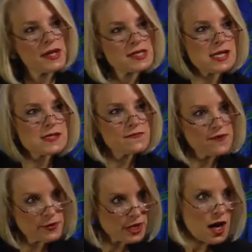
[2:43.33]
is it's
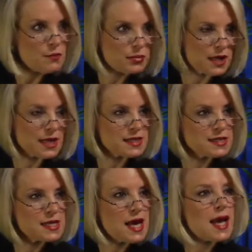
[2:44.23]
very
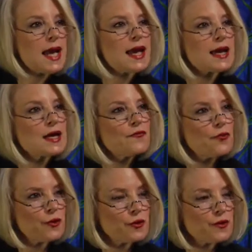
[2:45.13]
complex
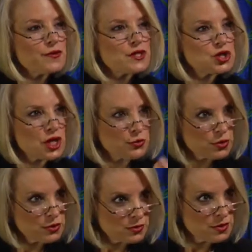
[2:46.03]
for the
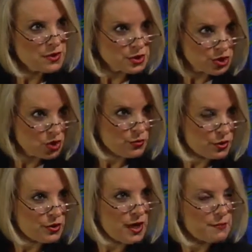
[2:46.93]
general
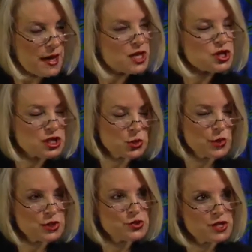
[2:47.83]
consumer and patient
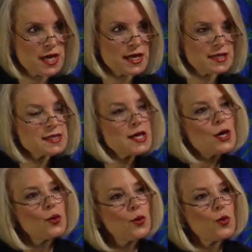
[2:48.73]
to understand. Yes.